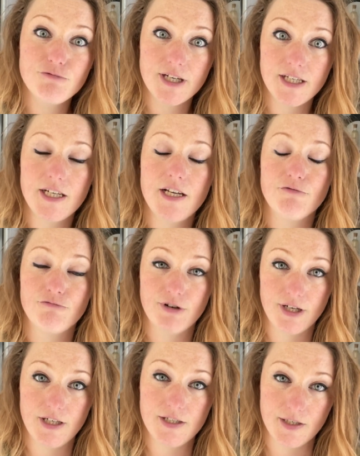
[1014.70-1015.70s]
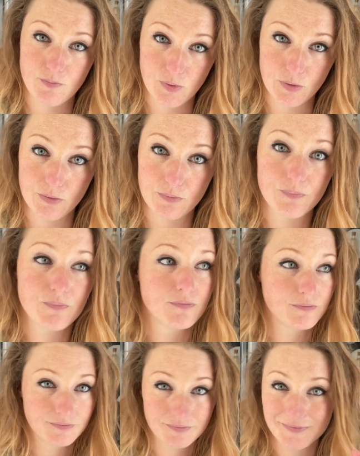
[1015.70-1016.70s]
really, really simple,
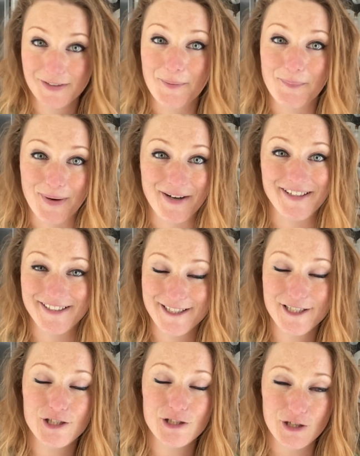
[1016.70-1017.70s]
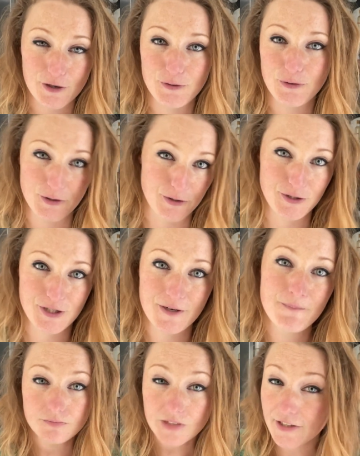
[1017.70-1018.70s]
but it's so good.
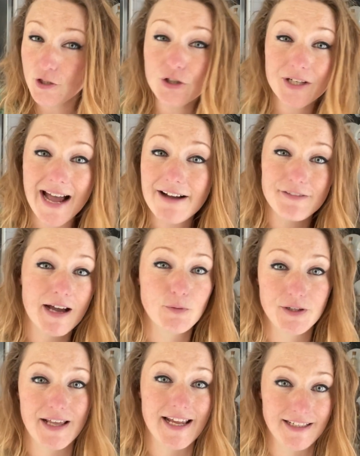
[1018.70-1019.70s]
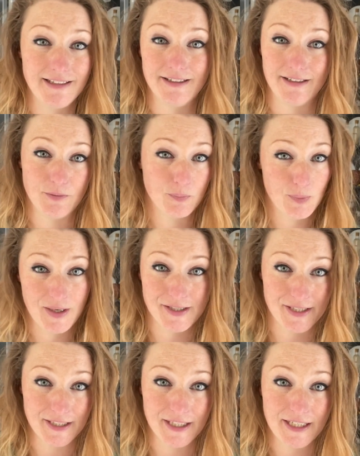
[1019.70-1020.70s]
And you could have that with anything,
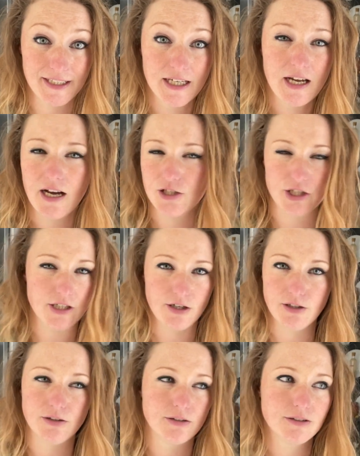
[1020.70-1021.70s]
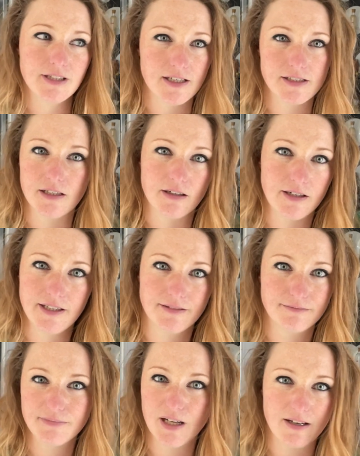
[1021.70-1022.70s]
basically. Actually, no, that's a lie.
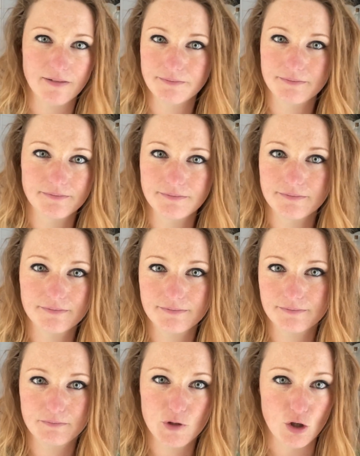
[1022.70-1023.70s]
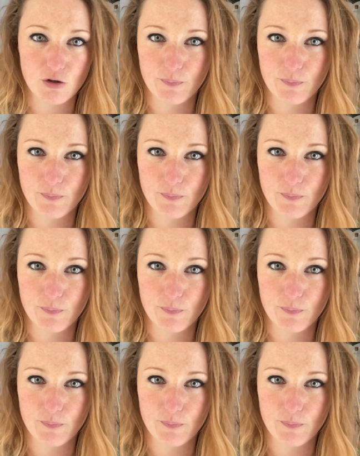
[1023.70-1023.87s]
Like chocolate